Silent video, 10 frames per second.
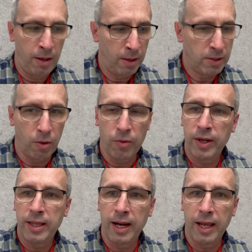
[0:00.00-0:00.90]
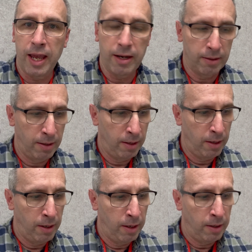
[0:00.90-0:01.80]
So I'll read that again.
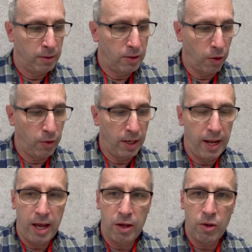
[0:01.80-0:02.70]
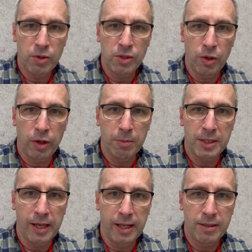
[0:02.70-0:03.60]
Don't allow your
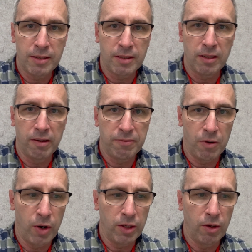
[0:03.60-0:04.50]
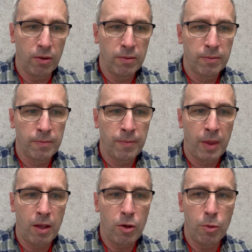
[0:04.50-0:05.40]
circumstances to define you.
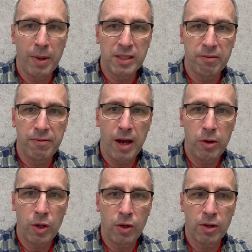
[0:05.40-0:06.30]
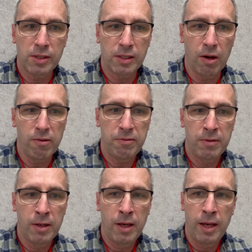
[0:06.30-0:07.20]
You must value yourself
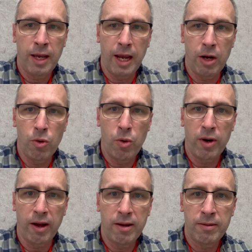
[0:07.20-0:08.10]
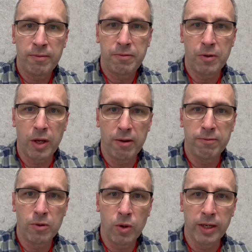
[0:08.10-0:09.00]
in order for your
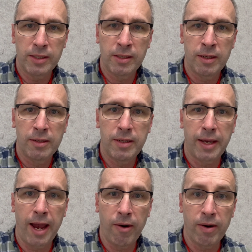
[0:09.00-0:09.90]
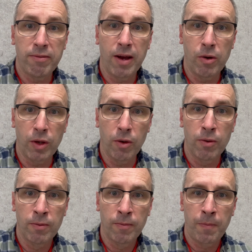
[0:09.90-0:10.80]
voice to carry value.
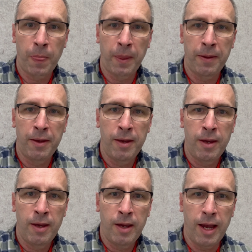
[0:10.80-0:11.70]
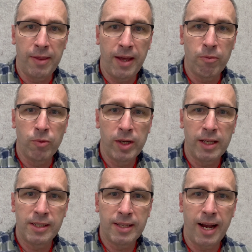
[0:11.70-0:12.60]
And that really
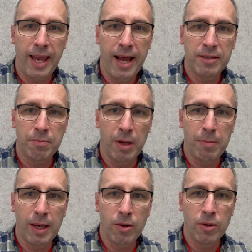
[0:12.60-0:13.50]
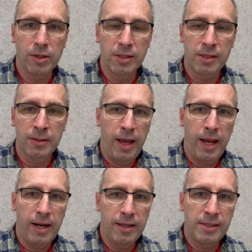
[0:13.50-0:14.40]
stuck out to me because
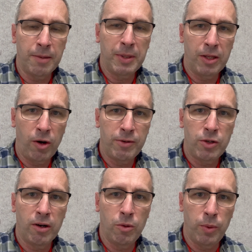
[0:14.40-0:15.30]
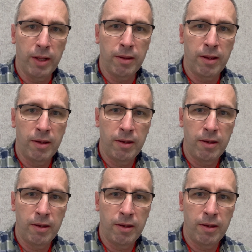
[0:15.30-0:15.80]
it is something that I've struggled with